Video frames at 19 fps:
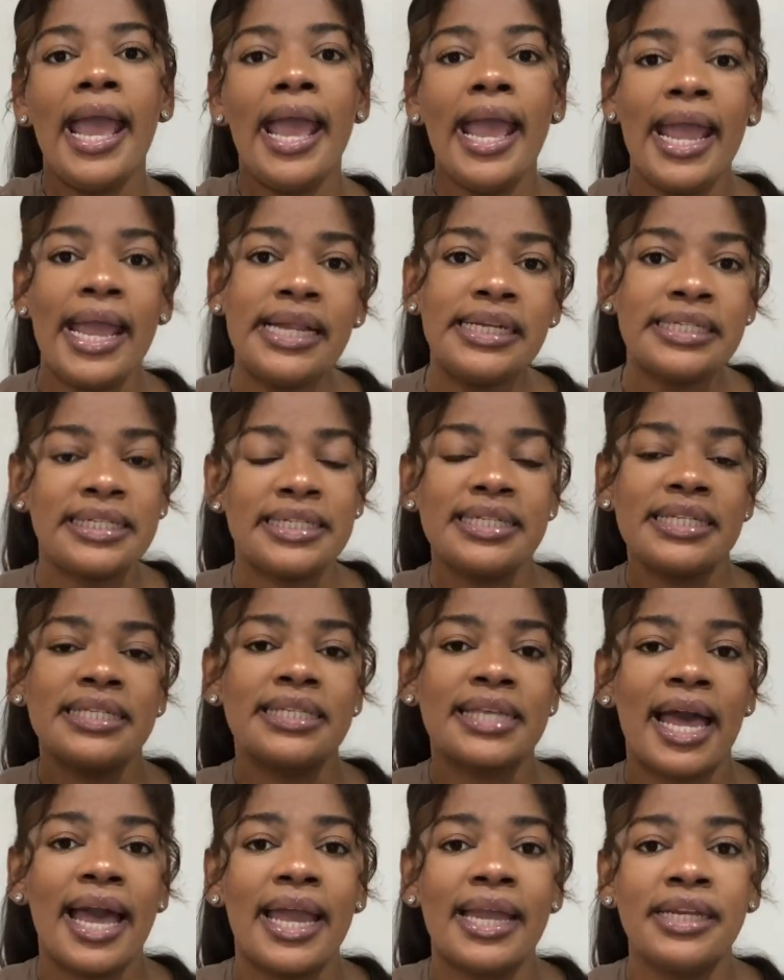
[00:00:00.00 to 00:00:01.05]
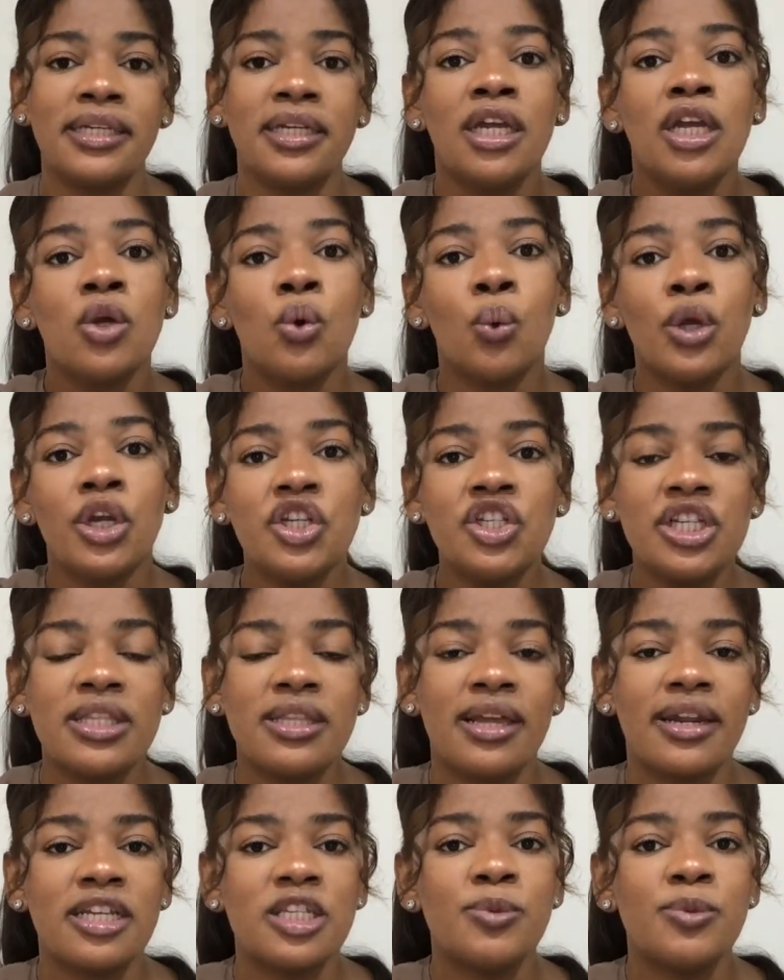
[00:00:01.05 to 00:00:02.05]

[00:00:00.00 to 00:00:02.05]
and design worksheets that are